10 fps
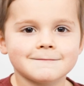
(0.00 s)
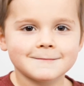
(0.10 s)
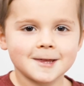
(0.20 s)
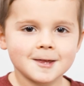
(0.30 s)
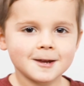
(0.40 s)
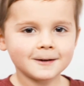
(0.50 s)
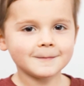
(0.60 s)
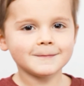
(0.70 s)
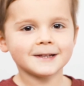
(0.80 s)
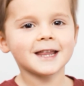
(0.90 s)

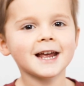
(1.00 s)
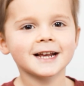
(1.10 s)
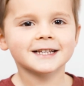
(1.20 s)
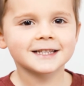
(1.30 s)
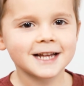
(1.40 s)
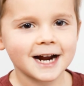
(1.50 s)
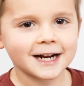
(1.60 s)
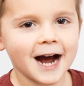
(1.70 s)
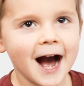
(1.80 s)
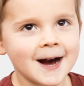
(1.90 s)

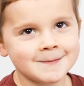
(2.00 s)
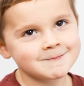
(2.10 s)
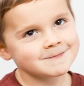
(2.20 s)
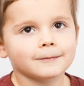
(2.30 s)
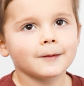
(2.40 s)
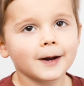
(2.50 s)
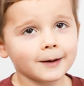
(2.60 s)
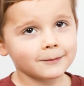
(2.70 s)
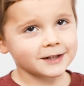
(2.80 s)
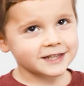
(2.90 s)
ManyBidets.com, where
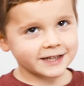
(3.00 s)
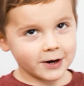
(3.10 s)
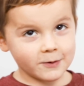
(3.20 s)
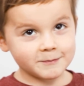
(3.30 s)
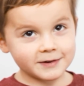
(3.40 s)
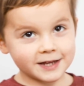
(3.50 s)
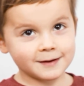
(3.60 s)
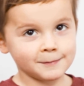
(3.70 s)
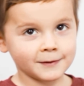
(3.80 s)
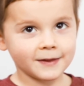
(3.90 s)
we sell mini
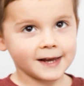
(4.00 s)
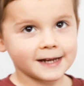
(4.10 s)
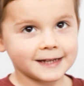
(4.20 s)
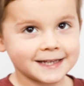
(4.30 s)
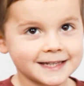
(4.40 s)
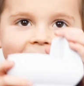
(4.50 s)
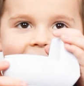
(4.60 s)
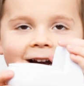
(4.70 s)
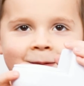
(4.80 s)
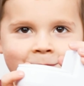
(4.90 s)
bidets,
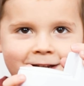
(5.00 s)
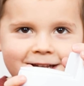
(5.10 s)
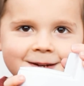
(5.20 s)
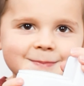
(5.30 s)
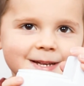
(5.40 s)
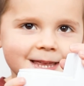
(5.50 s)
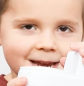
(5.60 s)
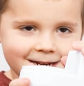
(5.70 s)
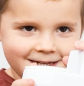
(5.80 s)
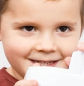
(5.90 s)
not mini
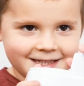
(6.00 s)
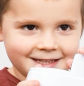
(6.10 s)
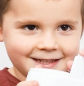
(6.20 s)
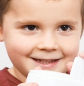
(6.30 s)
bidets.